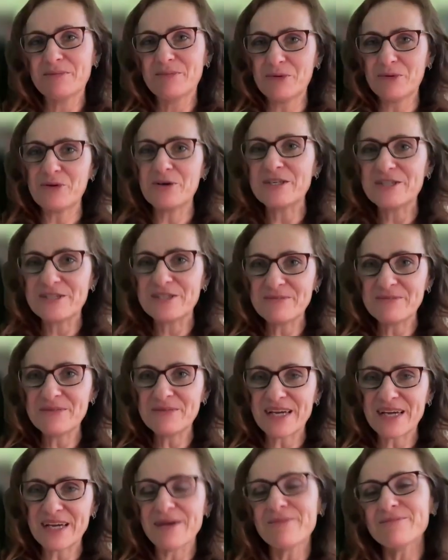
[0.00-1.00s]
boredom
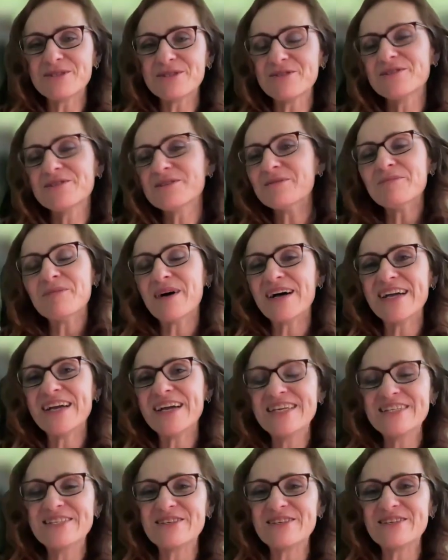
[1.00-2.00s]
comes to the
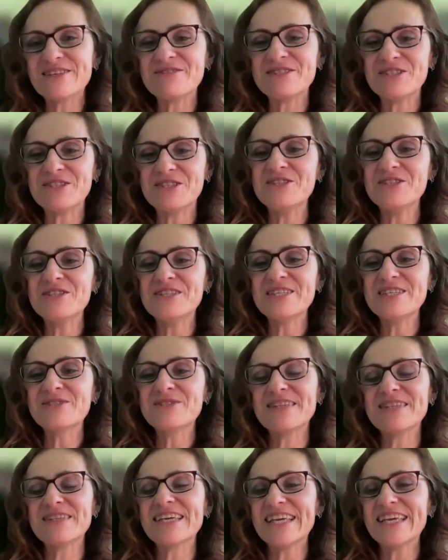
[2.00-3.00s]
mind of students
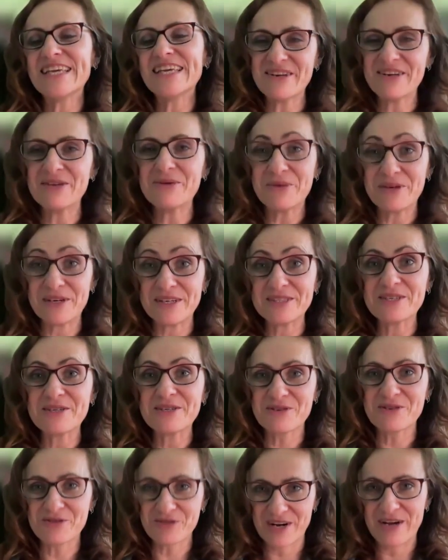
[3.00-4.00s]
when they hear the word
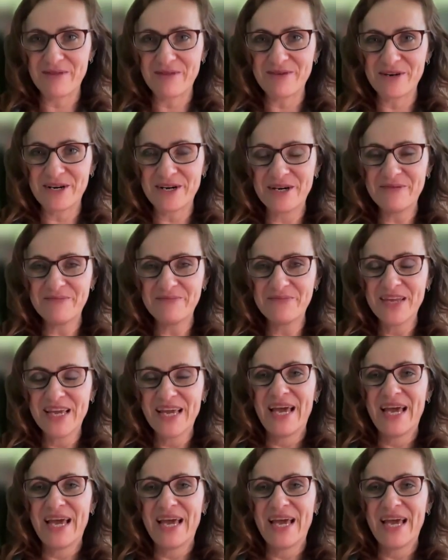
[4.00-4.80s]
grammar,